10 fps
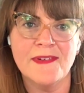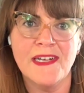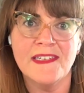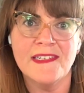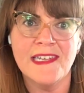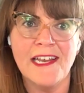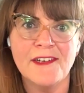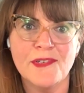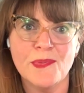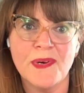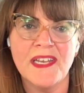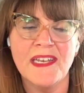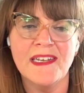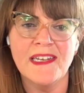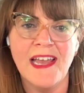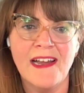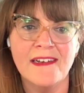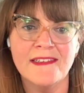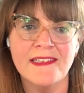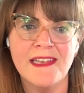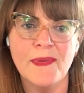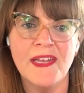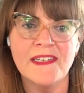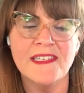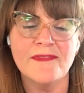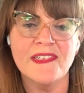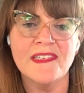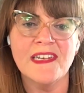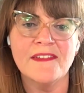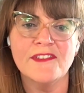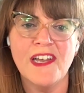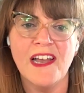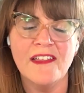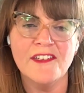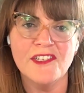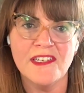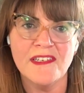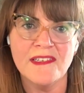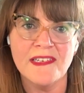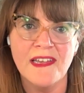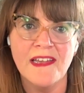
around designers working in-house, and that we had a different set of challenges,